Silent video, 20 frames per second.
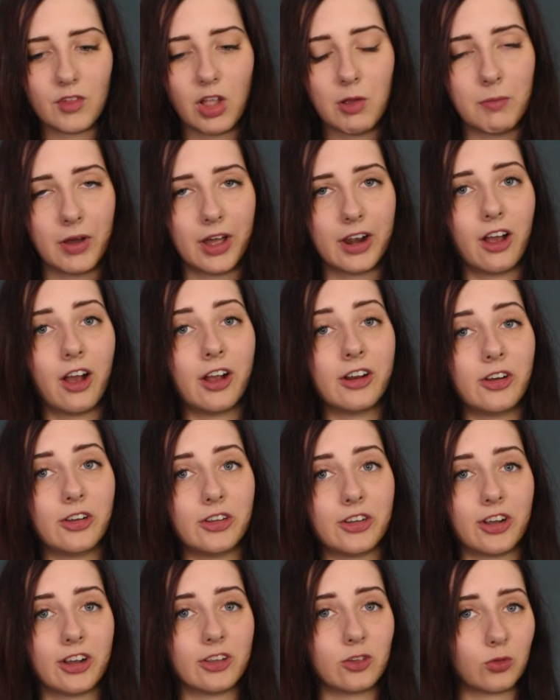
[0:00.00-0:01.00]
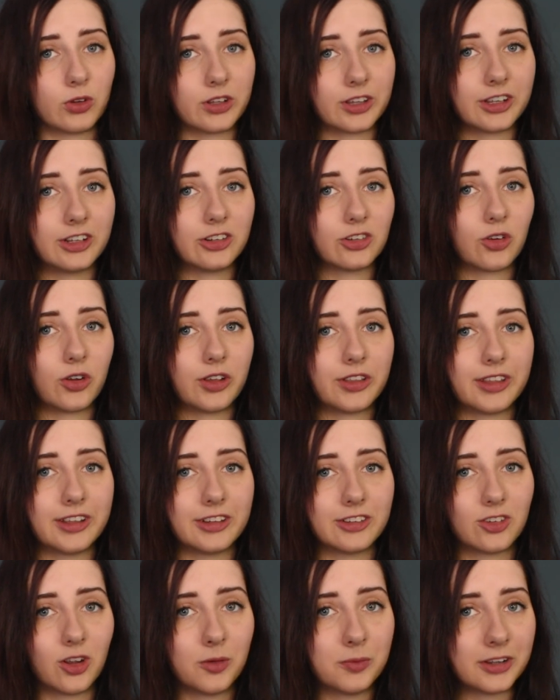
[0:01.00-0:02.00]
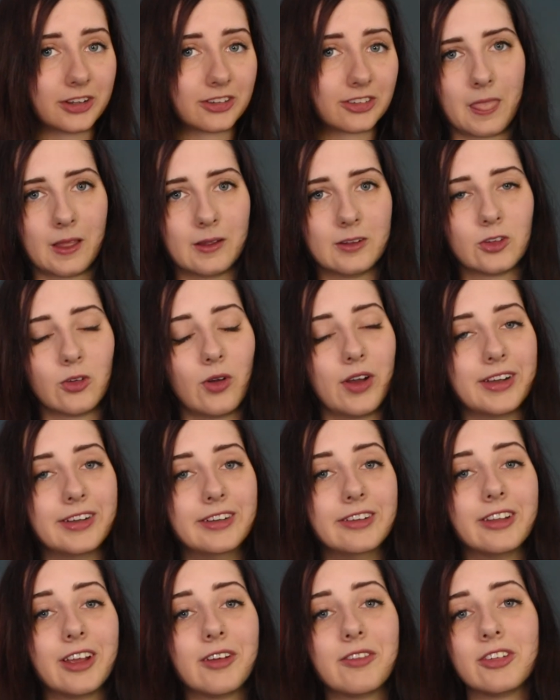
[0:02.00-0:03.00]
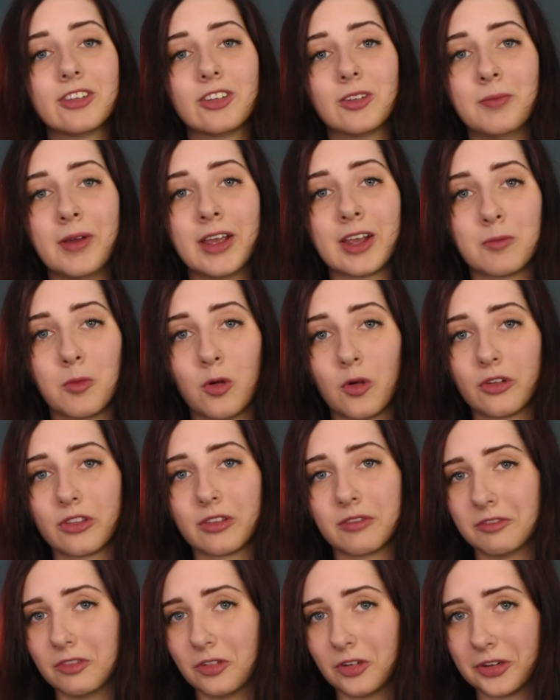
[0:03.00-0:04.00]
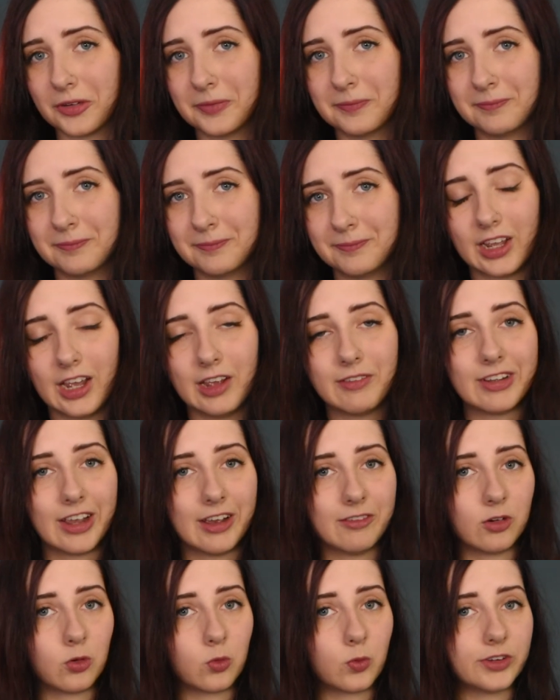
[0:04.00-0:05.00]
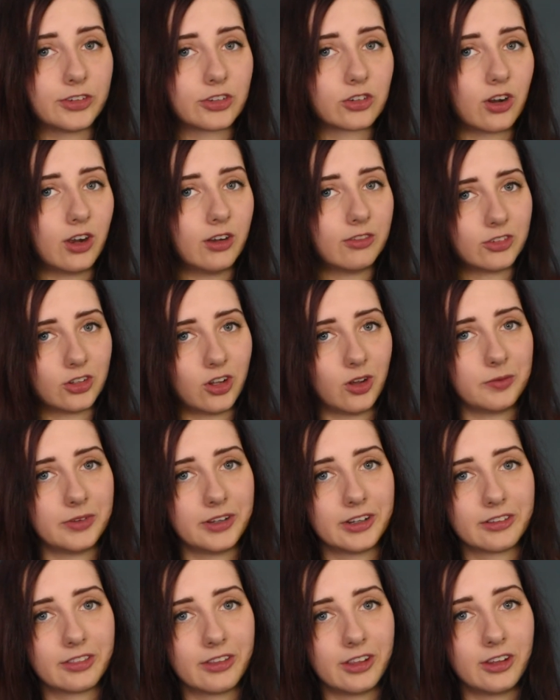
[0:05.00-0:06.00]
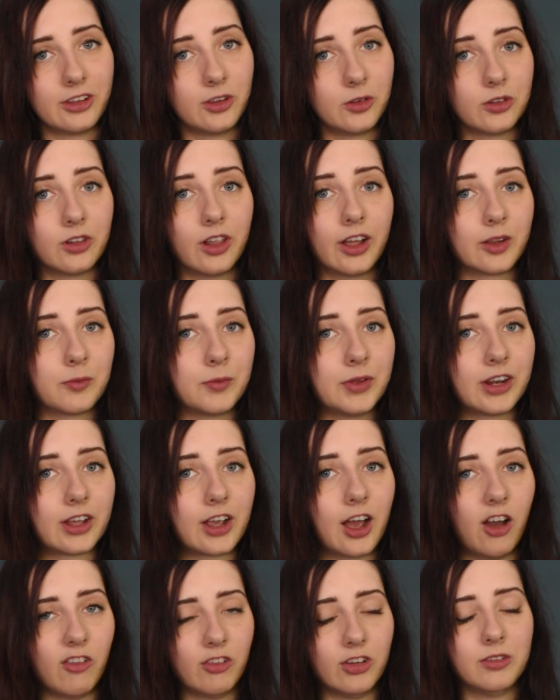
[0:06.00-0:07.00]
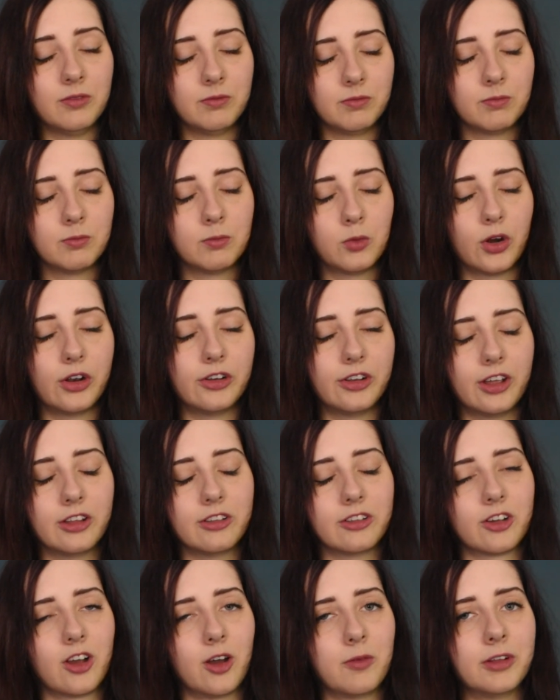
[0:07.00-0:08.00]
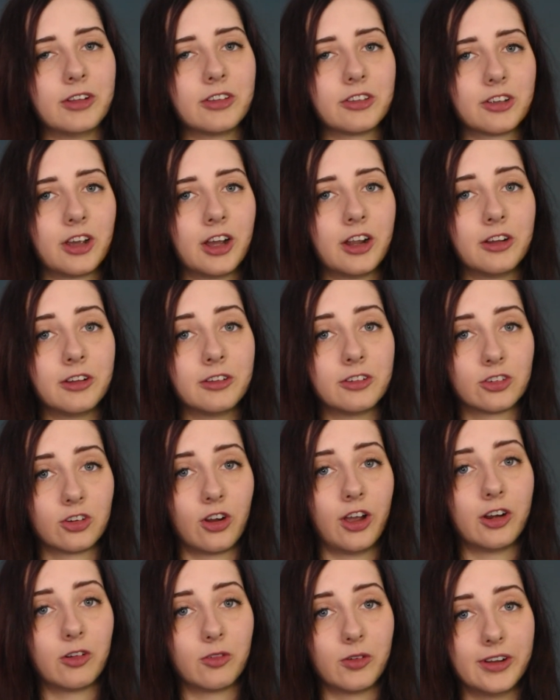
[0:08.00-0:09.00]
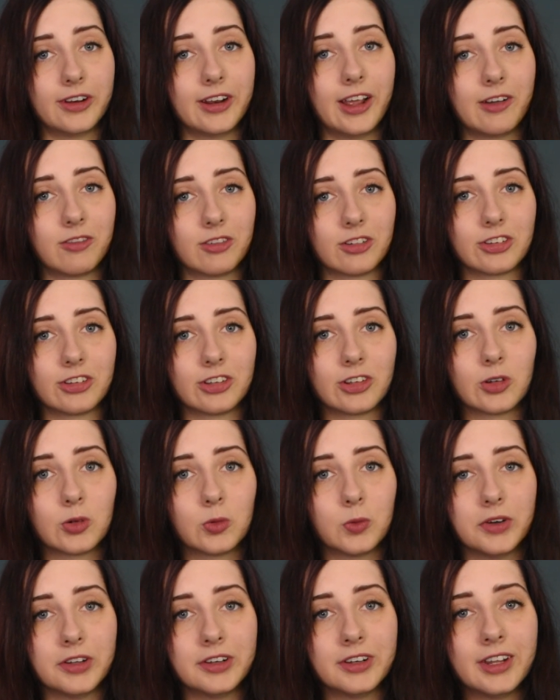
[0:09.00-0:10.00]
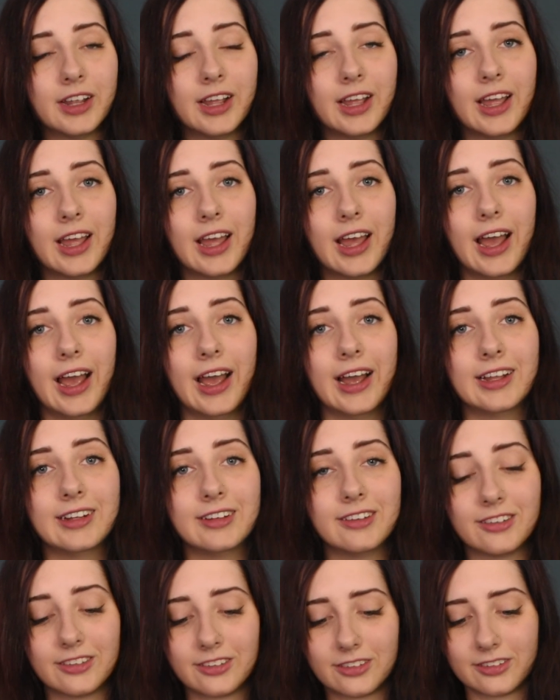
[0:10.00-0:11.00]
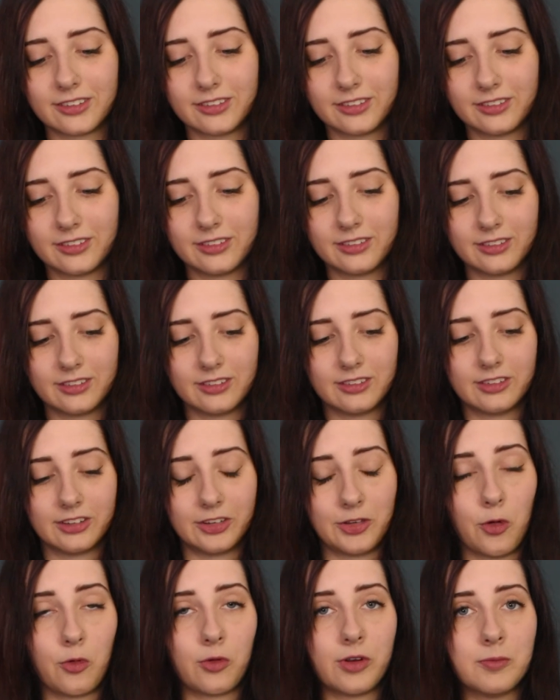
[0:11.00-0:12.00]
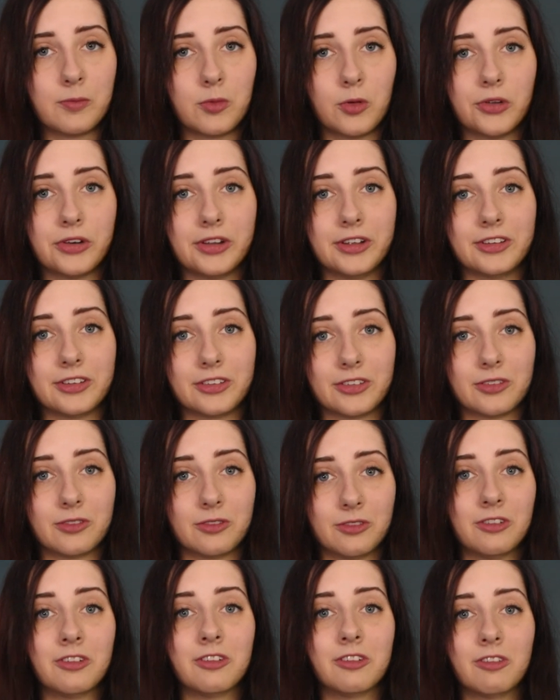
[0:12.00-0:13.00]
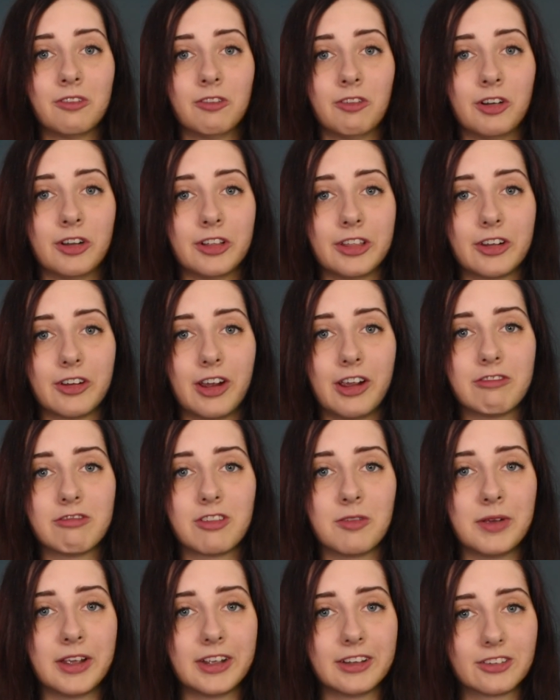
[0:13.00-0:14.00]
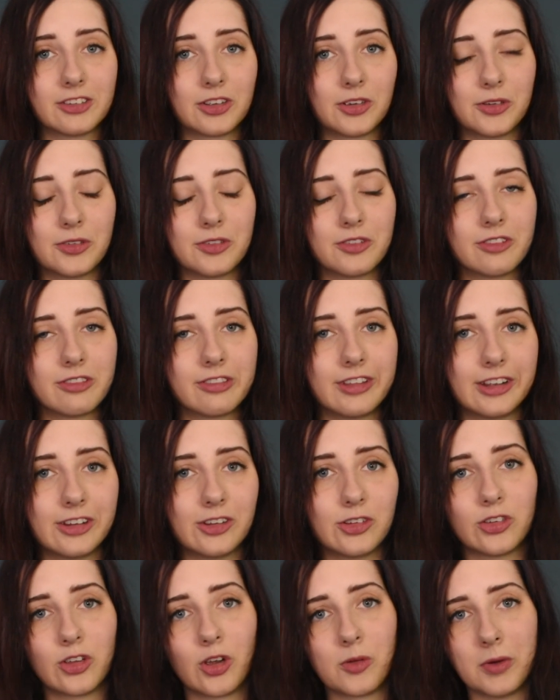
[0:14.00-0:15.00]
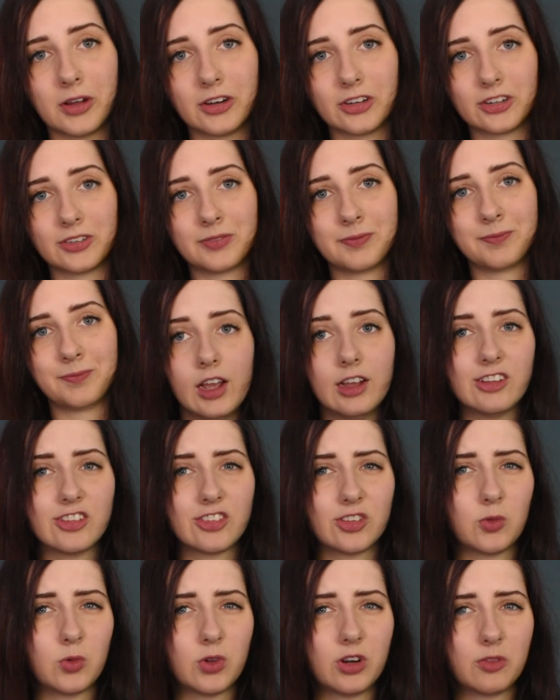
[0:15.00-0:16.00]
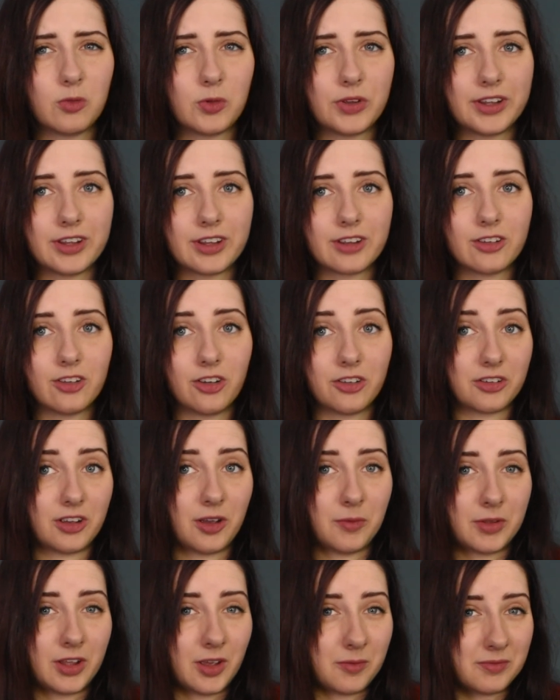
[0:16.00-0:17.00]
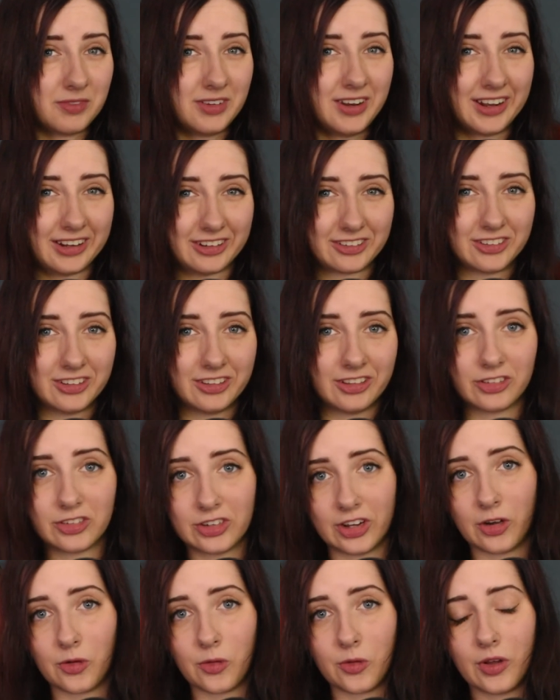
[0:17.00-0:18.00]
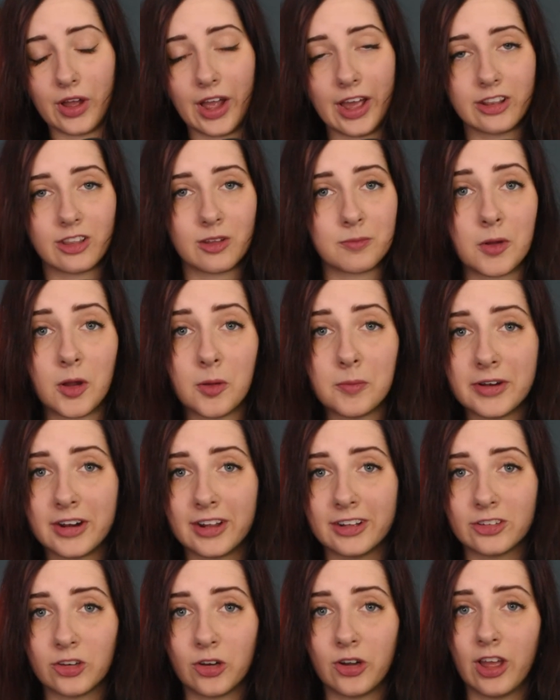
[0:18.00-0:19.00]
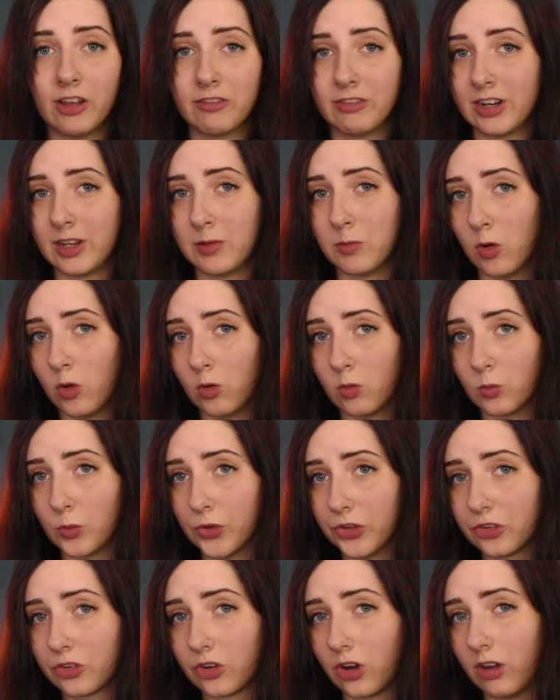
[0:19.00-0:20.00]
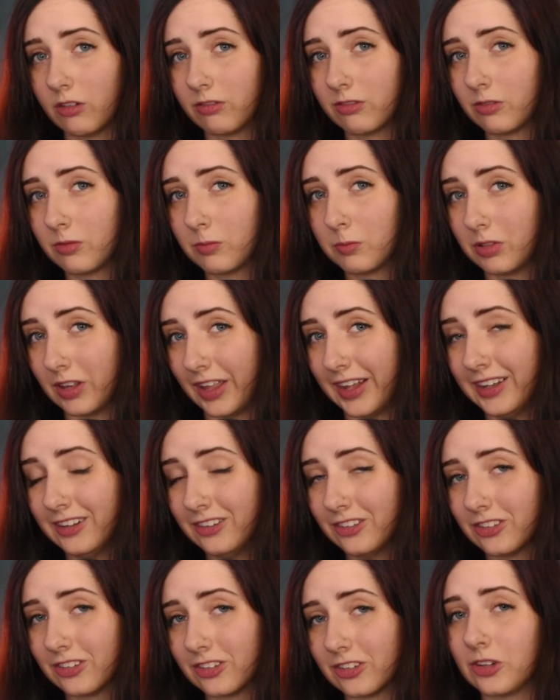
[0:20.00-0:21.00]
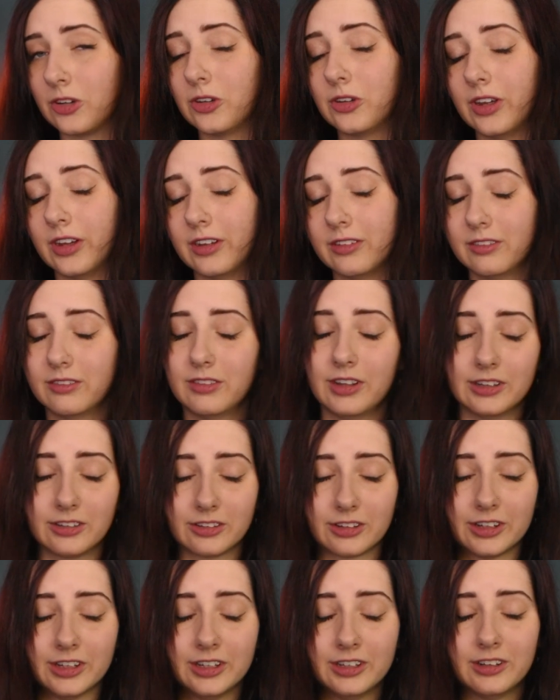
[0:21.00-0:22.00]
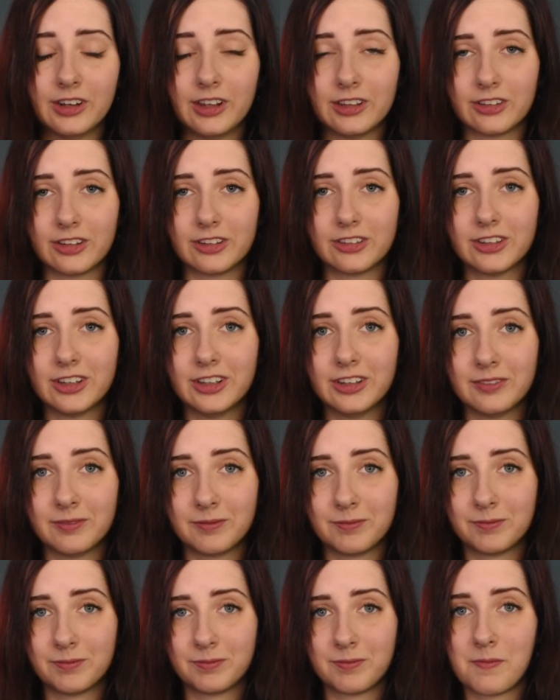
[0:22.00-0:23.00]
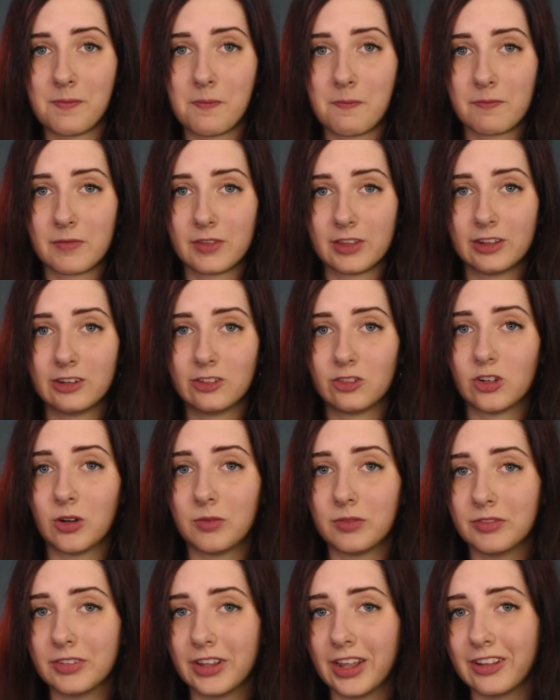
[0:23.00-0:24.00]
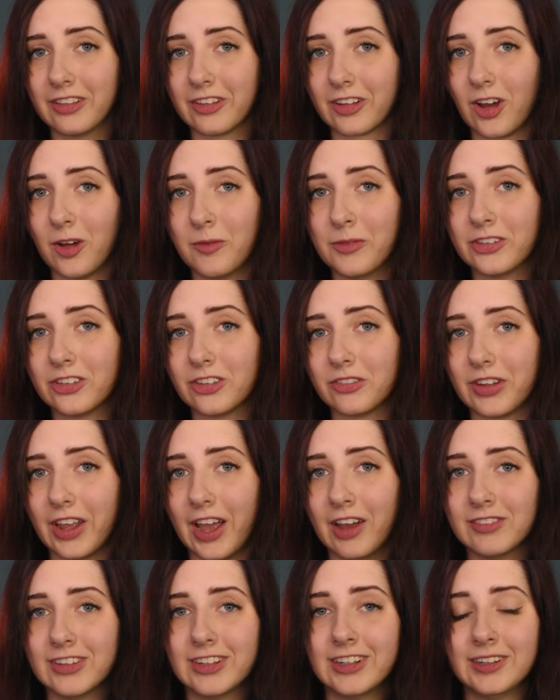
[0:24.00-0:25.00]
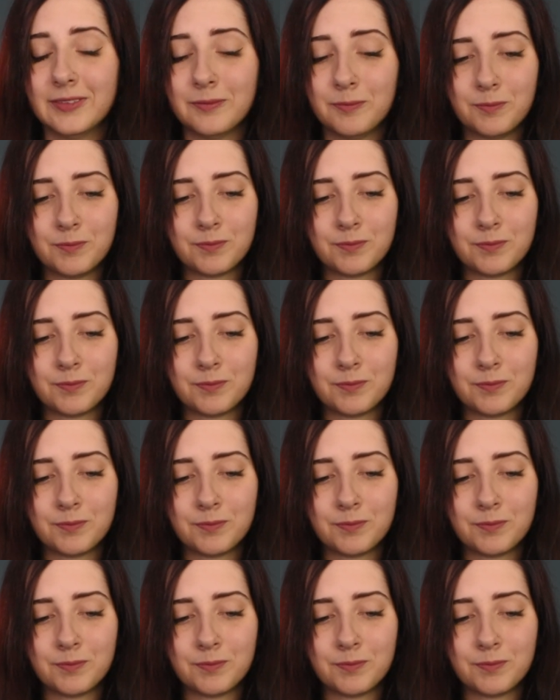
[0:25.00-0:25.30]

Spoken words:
But I know you guys really enjoyed these topics, and so I endeavored to make more of them for you. If you have a witchcraft topic that you'd like me to cover, put it down in the comments. I try to read every single one, and your input is really great for me, so thank you so much. So what have we got coming up next in the channel? At the moment, I don't have any more witchcraft plans, so as I said, drop them down in the comments if you have any.